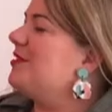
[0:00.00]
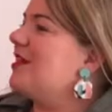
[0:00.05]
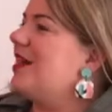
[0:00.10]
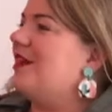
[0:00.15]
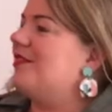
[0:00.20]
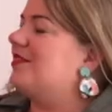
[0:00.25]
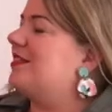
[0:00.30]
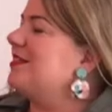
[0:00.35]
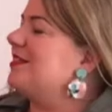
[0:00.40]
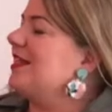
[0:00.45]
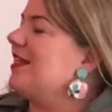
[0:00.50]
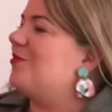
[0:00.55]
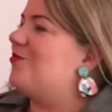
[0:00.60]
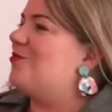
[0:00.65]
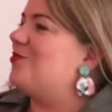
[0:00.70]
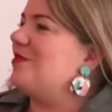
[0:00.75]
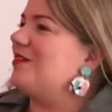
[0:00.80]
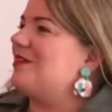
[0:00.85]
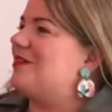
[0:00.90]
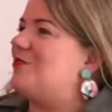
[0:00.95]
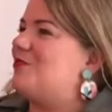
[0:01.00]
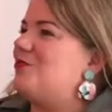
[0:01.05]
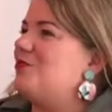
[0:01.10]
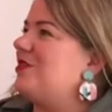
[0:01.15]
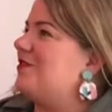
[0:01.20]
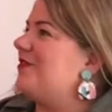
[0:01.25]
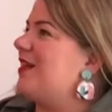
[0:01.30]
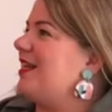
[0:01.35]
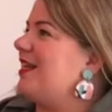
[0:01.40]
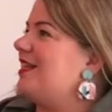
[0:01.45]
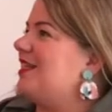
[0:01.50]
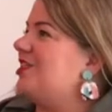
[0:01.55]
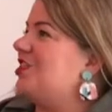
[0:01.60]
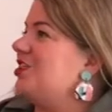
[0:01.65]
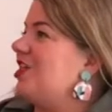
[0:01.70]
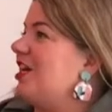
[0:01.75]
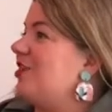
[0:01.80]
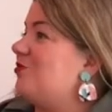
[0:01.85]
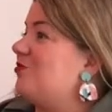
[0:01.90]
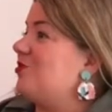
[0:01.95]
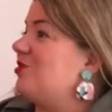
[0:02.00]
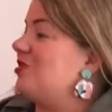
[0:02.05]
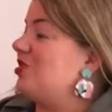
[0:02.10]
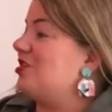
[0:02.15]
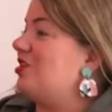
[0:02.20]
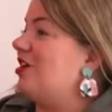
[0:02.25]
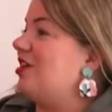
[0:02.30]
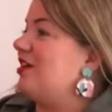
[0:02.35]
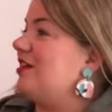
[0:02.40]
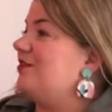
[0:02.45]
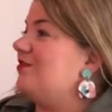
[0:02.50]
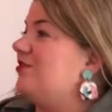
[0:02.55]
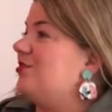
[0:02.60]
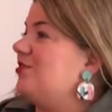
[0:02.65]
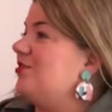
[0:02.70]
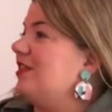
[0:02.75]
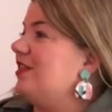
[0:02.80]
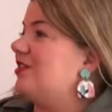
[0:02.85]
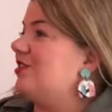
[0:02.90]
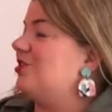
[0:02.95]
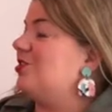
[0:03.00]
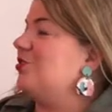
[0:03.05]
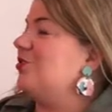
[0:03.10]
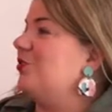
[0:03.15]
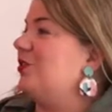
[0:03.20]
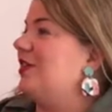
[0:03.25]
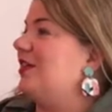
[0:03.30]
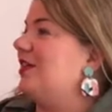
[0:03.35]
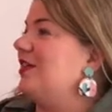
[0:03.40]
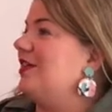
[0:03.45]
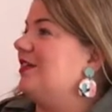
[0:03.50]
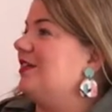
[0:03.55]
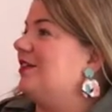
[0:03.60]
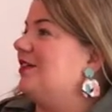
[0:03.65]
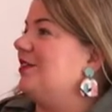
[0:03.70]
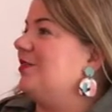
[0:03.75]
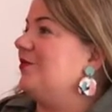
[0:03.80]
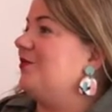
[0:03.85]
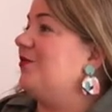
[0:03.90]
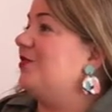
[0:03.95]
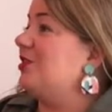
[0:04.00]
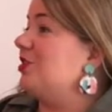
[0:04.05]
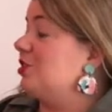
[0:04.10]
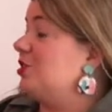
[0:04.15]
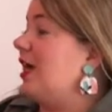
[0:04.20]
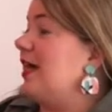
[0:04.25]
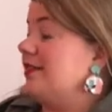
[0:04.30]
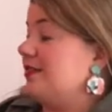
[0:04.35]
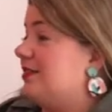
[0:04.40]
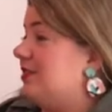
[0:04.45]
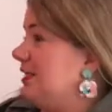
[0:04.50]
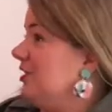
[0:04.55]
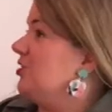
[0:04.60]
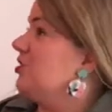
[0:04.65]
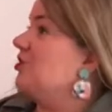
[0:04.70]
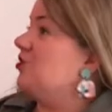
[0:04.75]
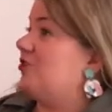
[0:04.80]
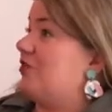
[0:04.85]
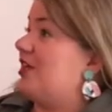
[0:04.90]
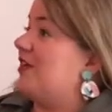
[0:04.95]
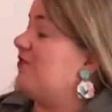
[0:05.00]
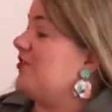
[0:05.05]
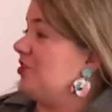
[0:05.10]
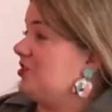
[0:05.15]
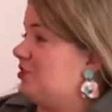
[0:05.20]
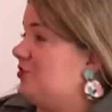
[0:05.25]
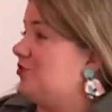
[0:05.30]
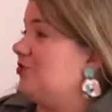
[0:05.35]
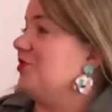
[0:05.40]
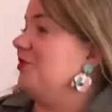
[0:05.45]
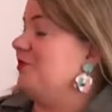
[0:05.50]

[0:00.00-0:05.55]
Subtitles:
was going to say, and what, you wouldn't have had any channels to kind of do that, because you're there as a teacher, you're there for the children.